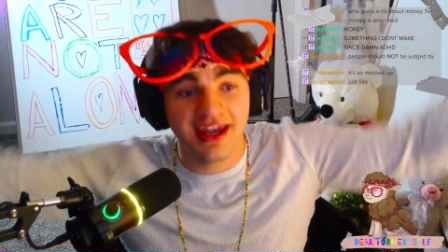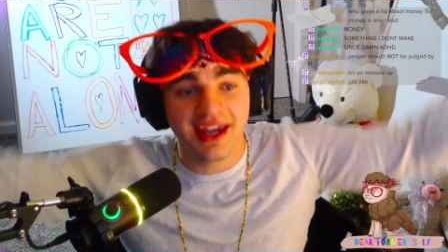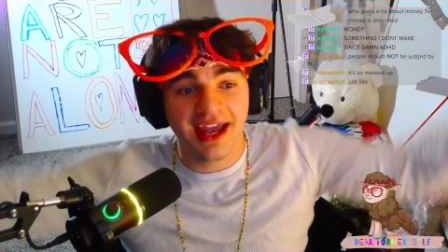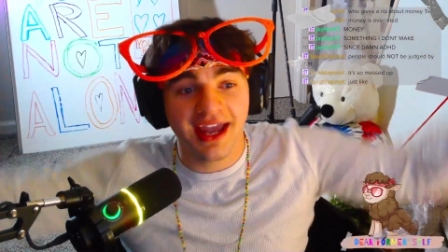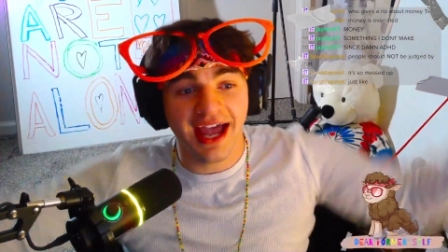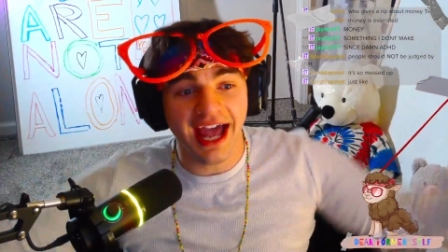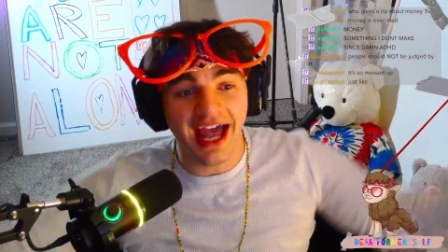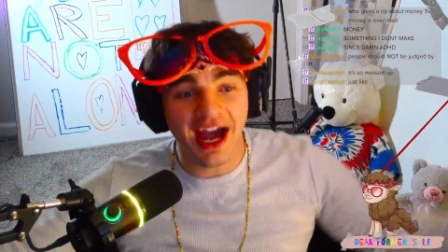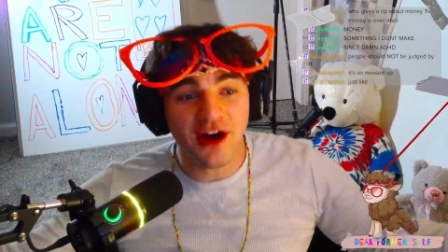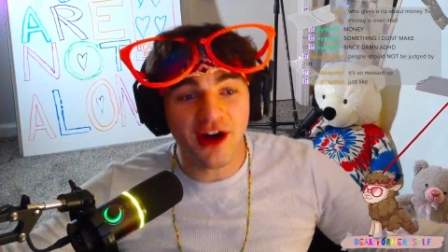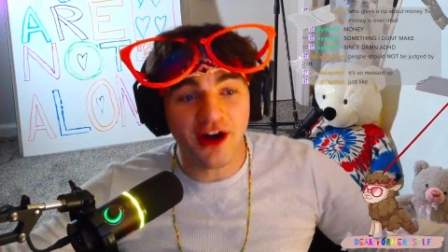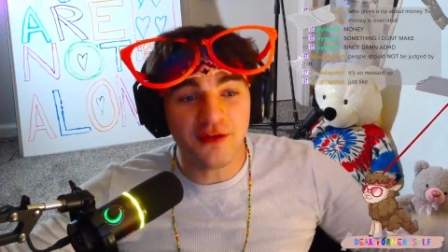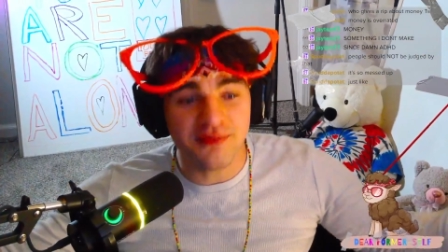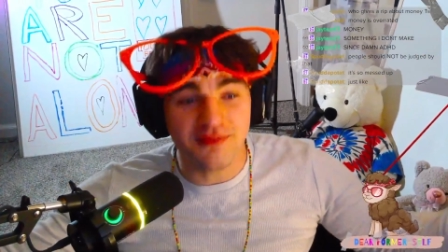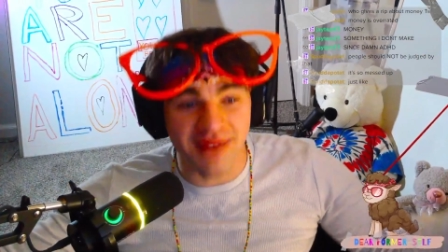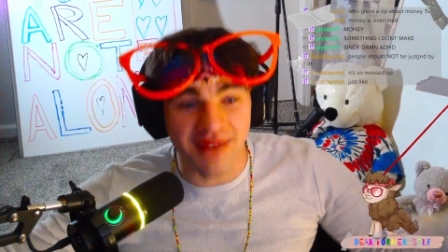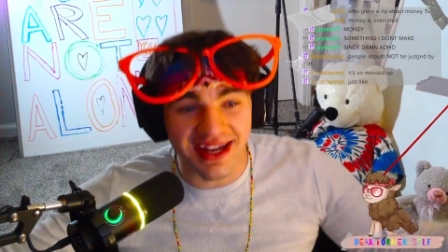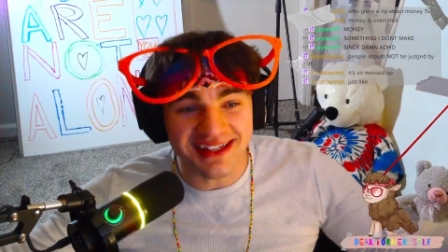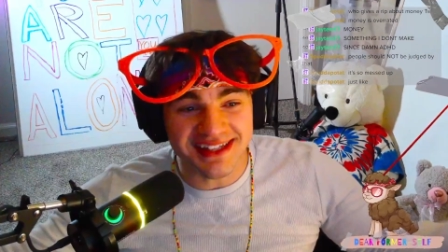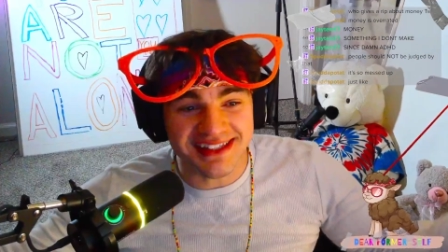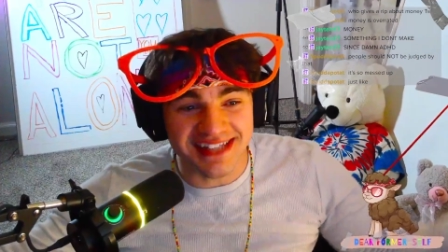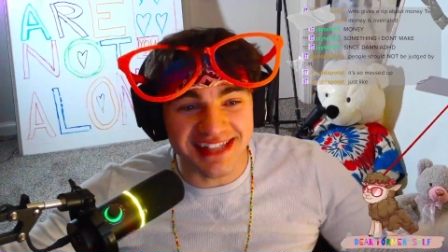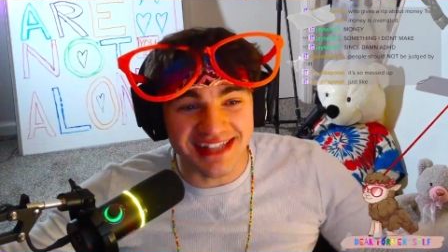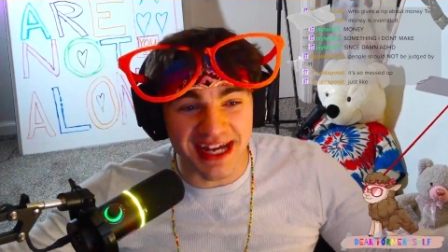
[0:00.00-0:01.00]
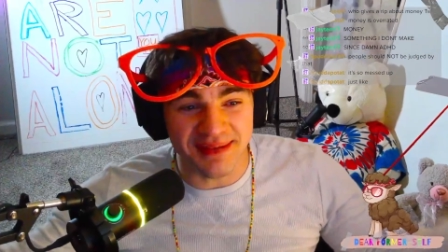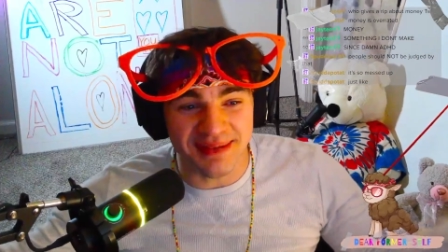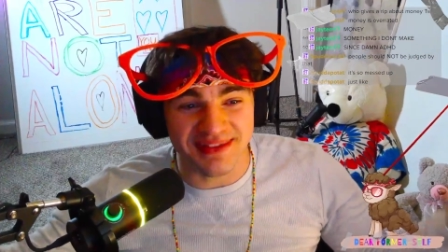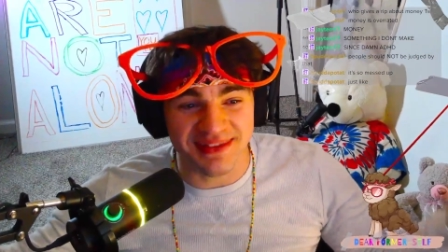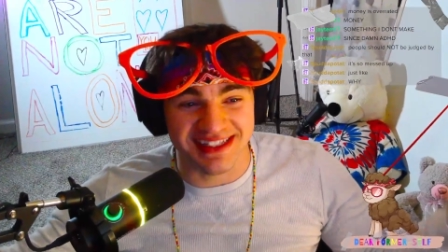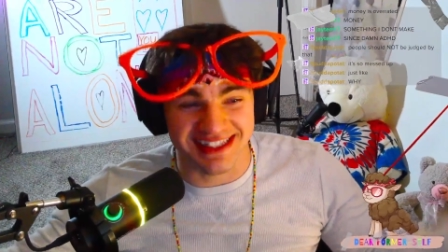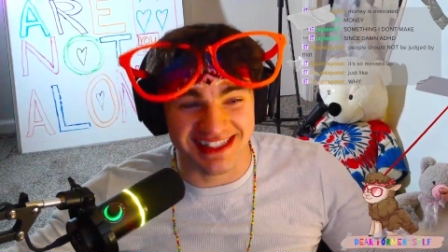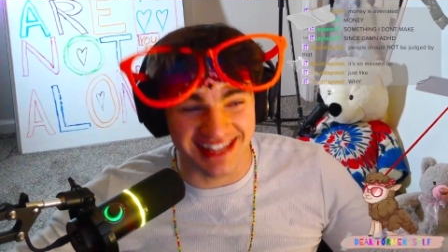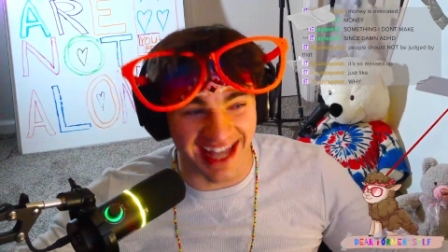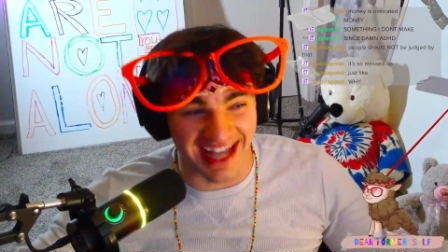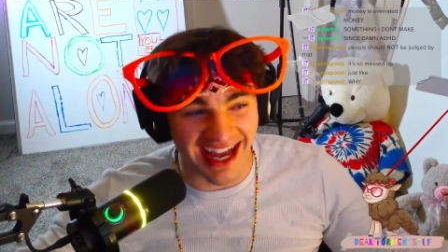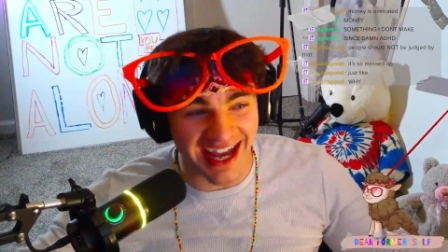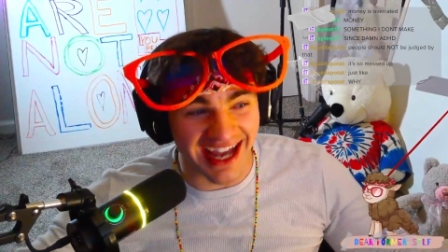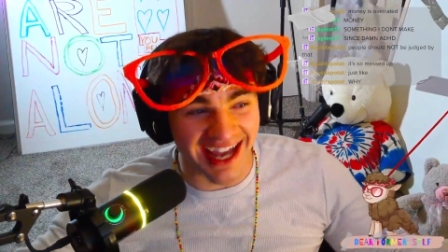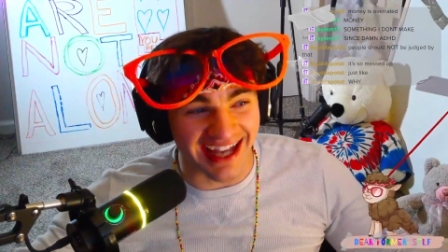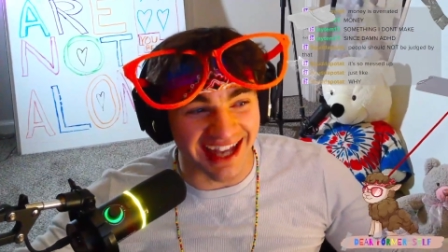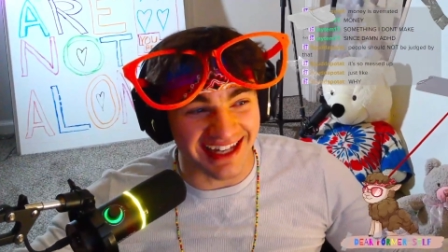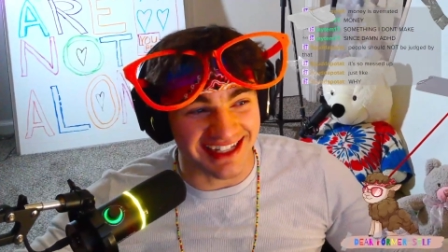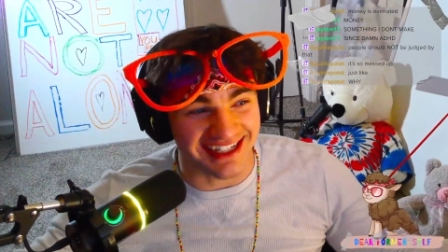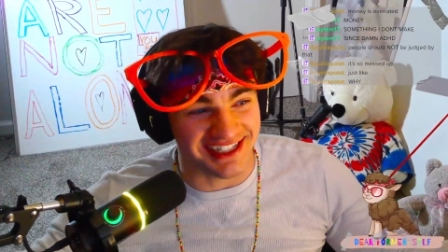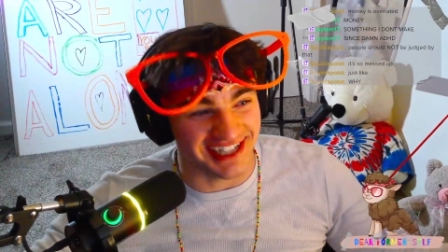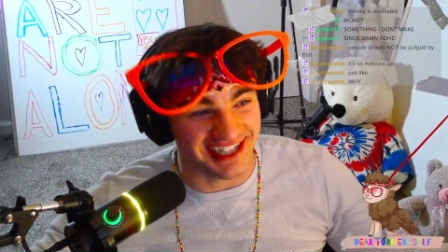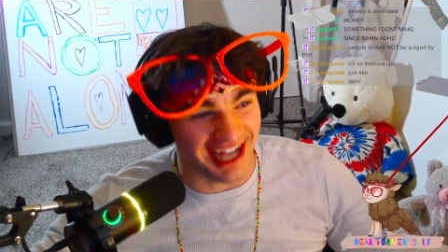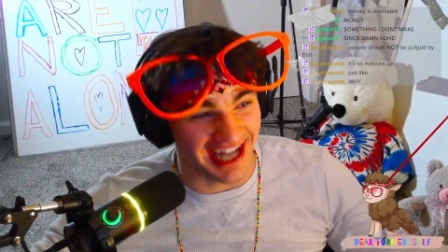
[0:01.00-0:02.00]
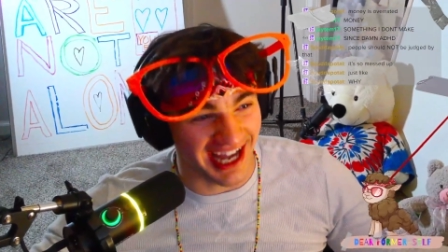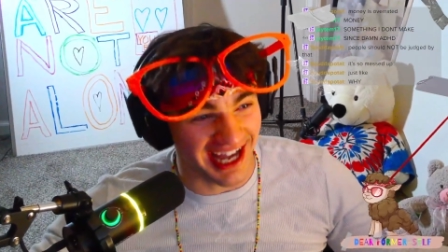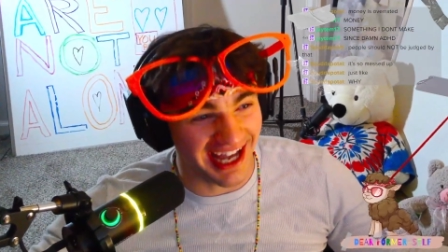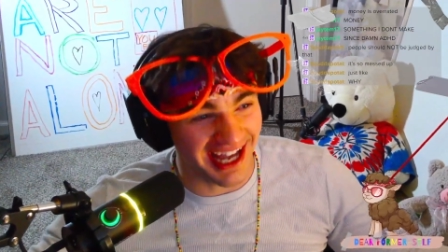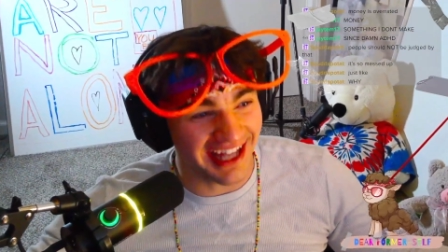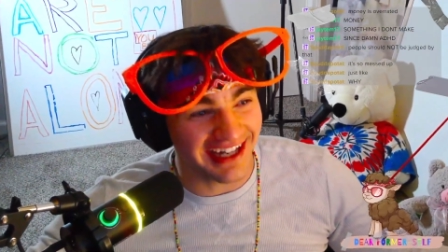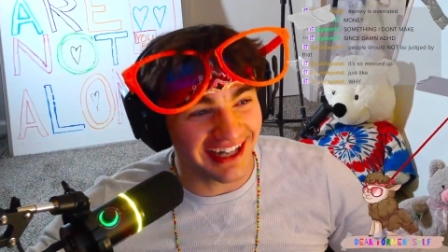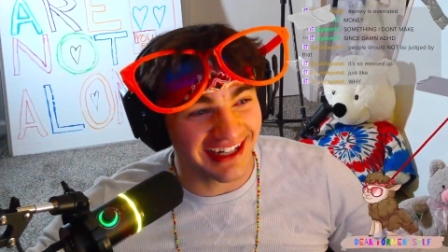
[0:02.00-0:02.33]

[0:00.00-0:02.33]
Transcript: How messed up is that, chat?